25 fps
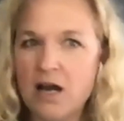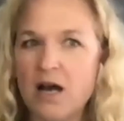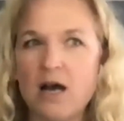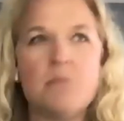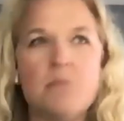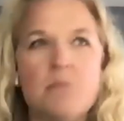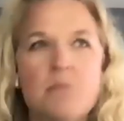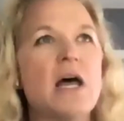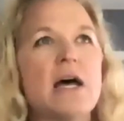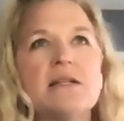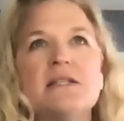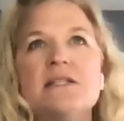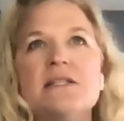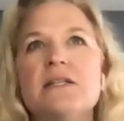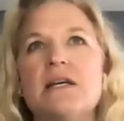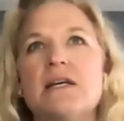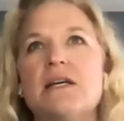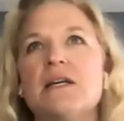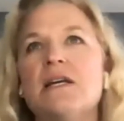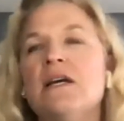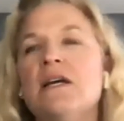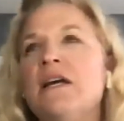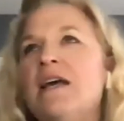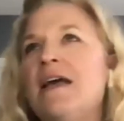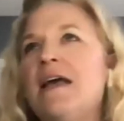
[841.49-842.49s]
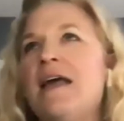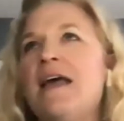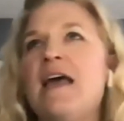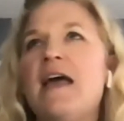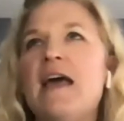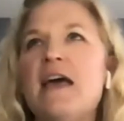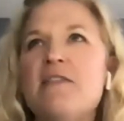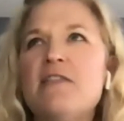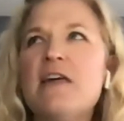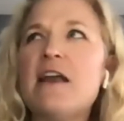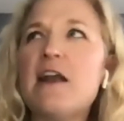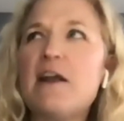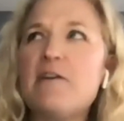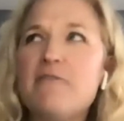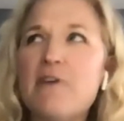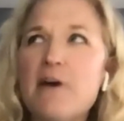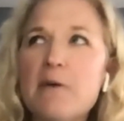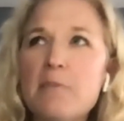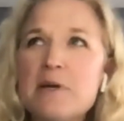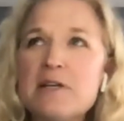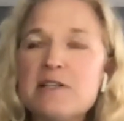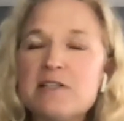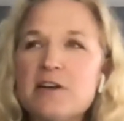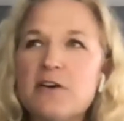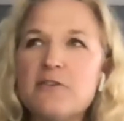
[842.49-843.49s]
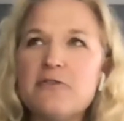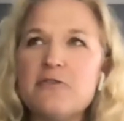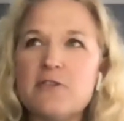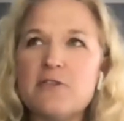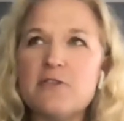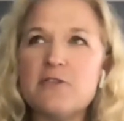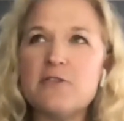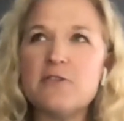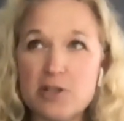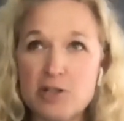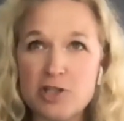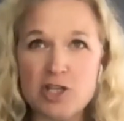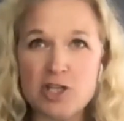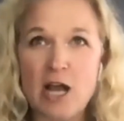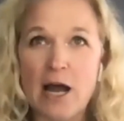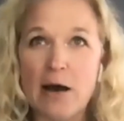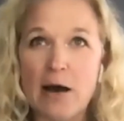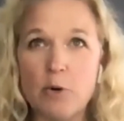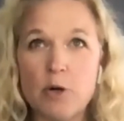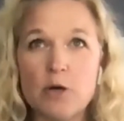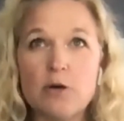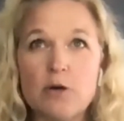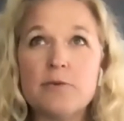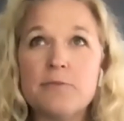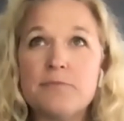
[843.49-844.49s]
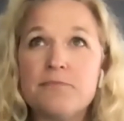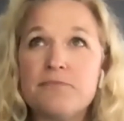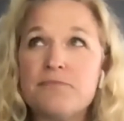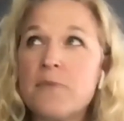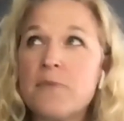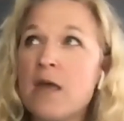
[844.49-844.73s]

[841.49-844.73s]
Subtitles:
I'm not sick. And then I found myself in the shower,